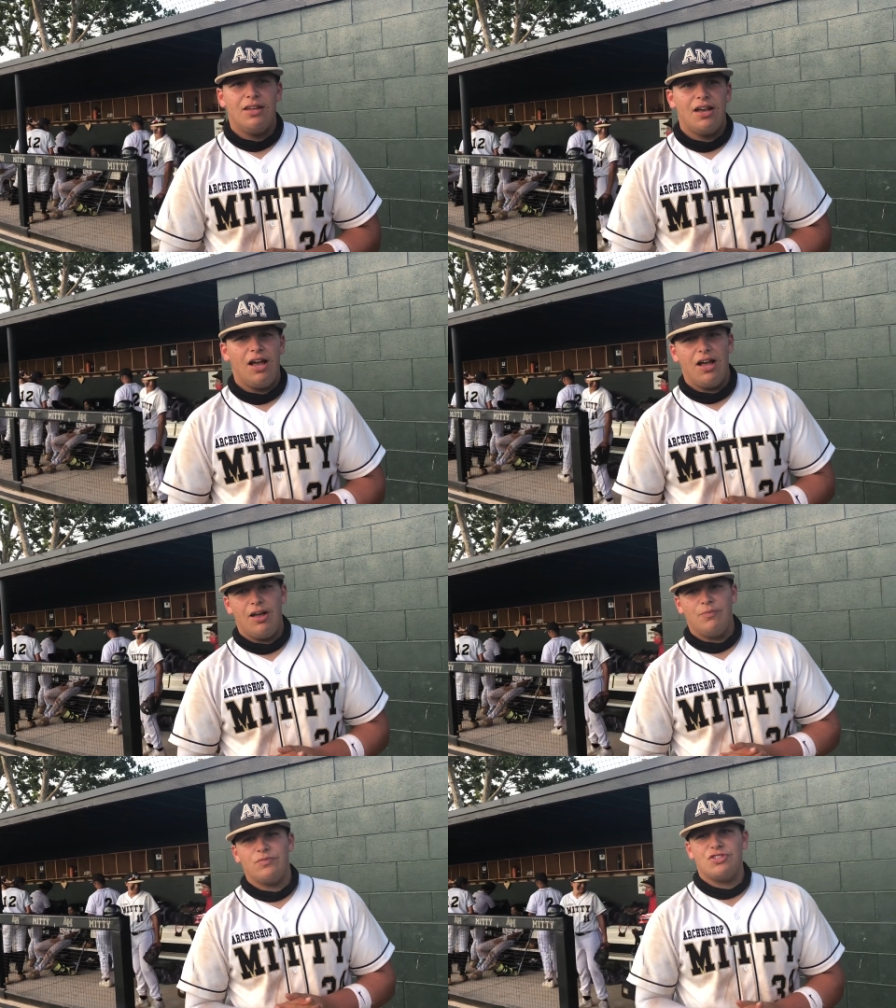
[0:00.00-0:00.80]

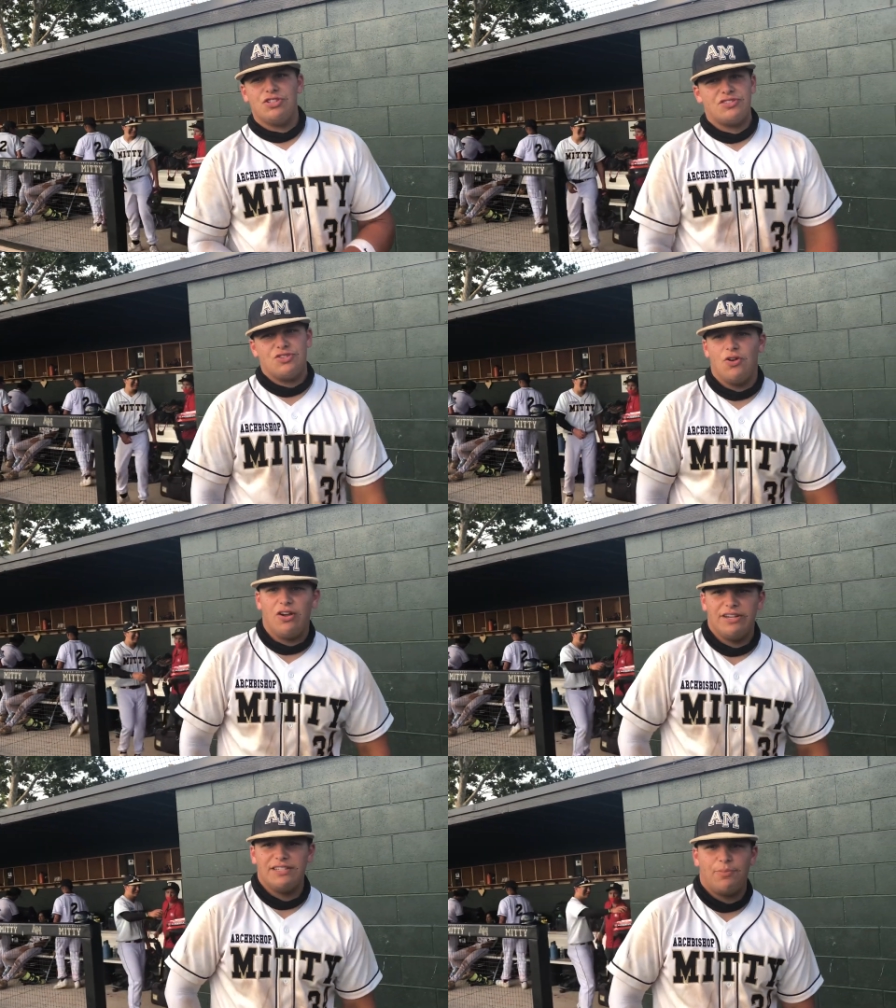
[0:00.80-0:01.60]
Um, just two
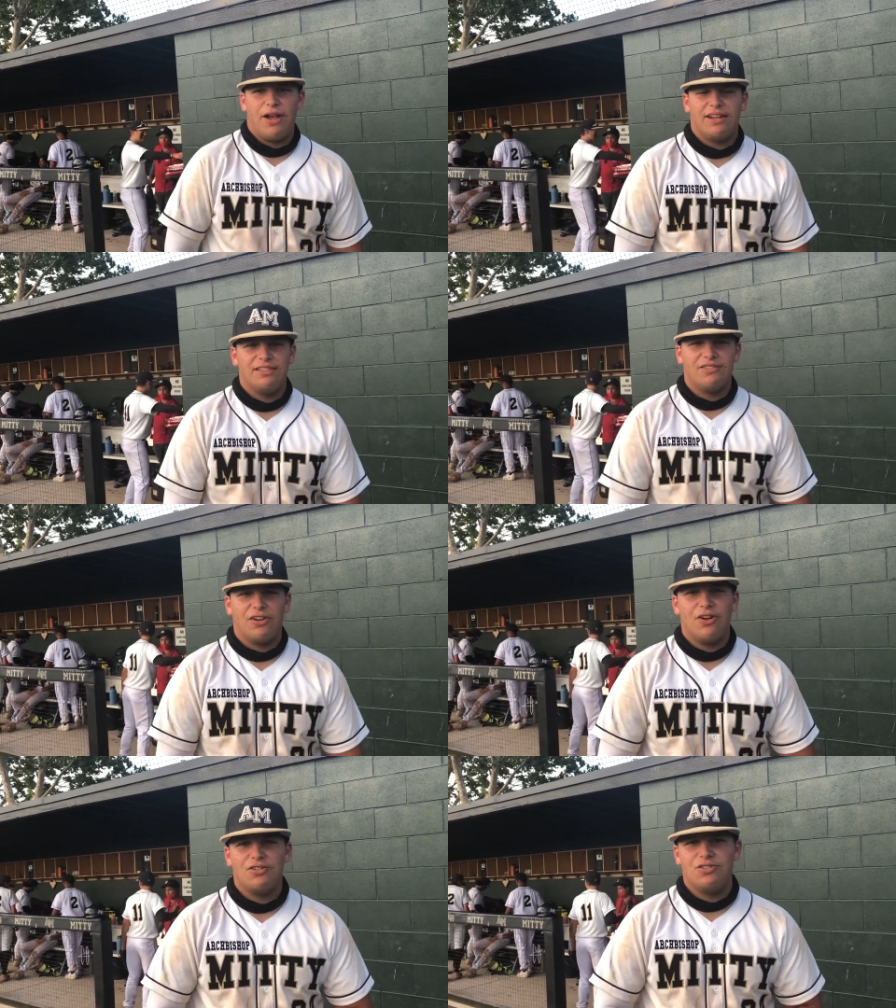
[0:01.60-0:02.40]
hard days of practice. Our
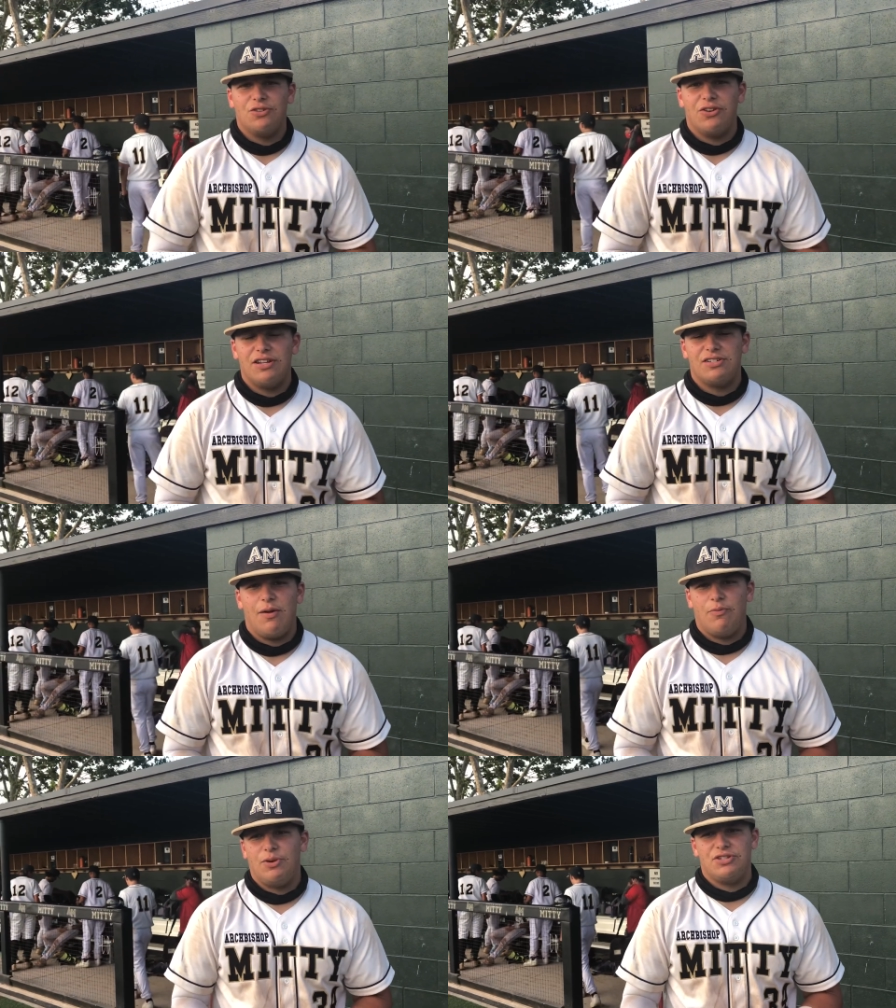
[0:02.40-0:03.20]
coaches do a great
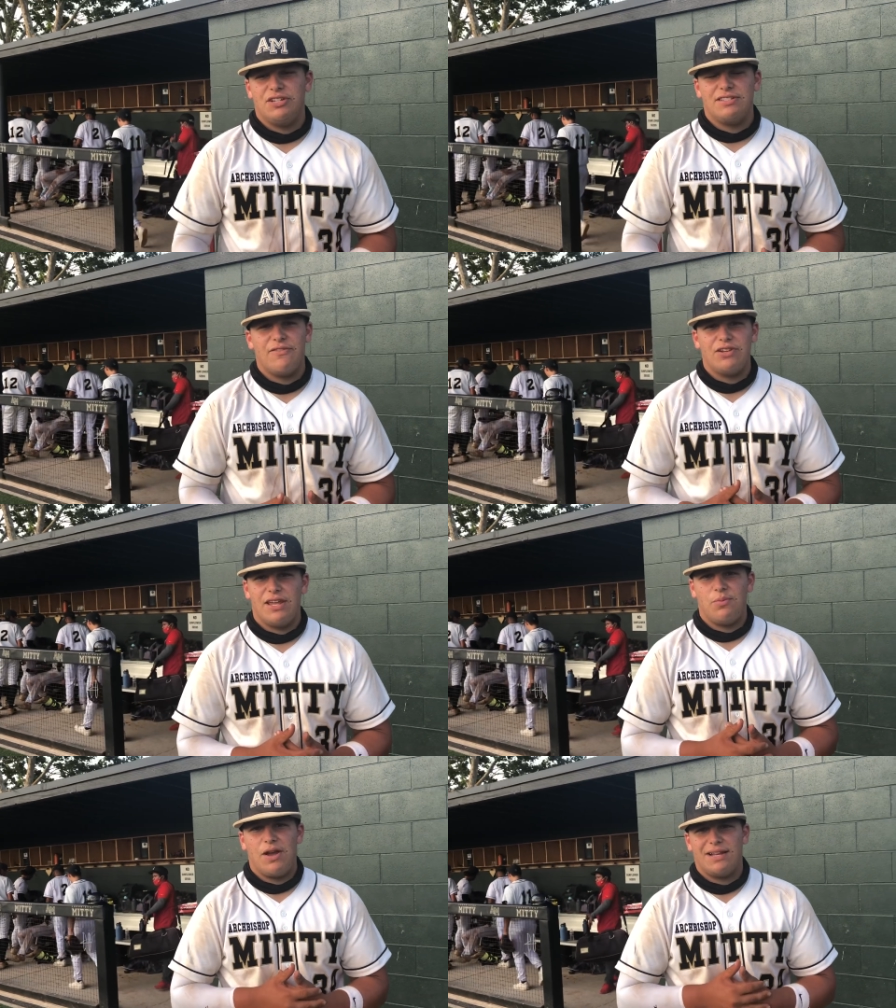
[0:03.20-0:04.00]
job of pushing us every
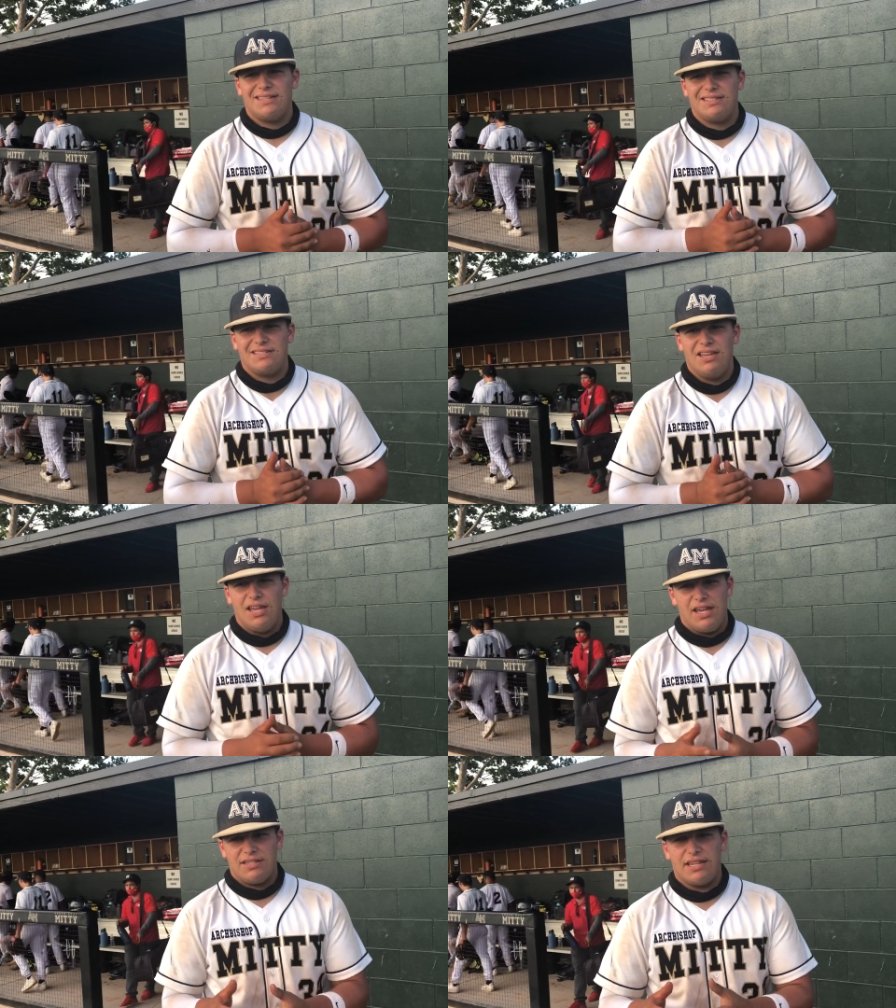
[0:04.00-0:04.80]
day in practice
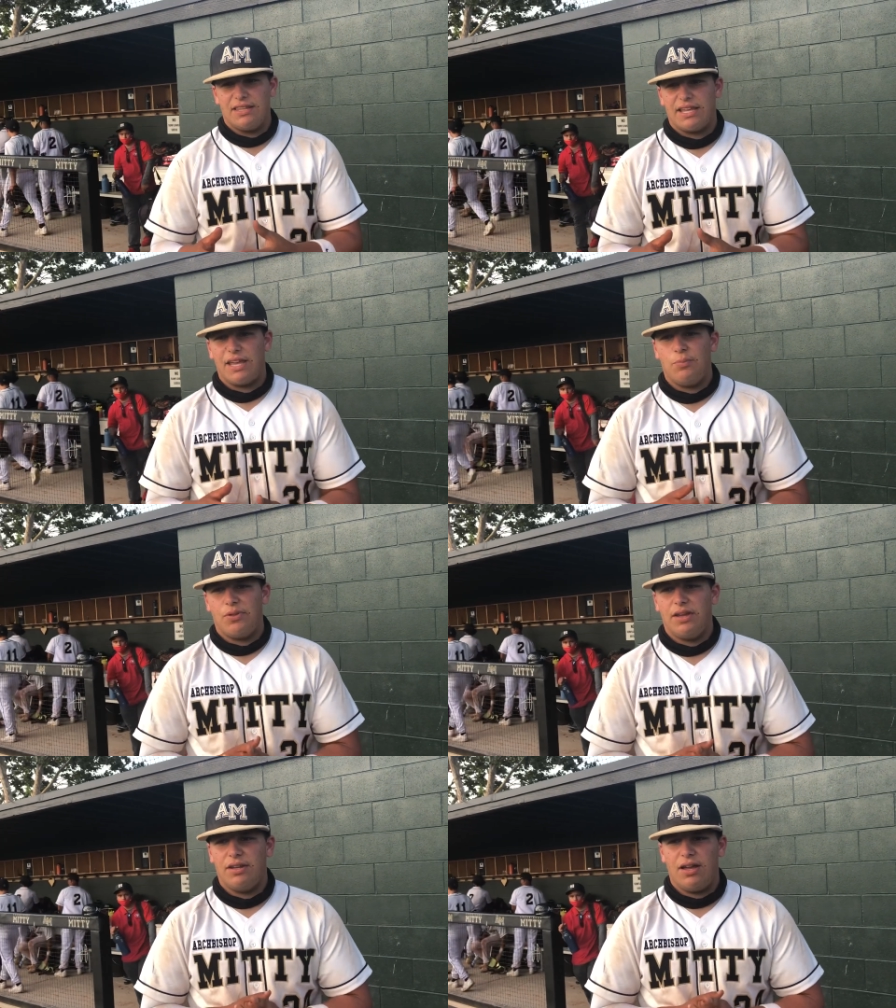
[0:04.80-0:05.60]
and setting the game
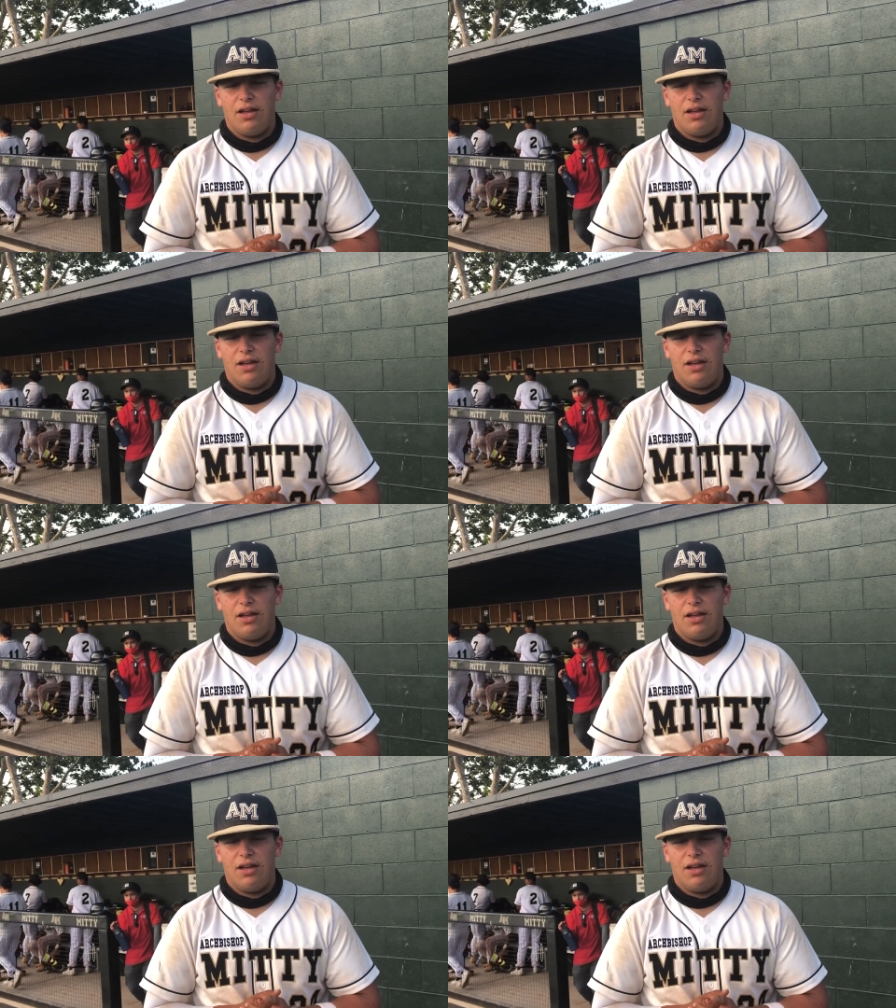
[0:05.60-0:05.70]
plan.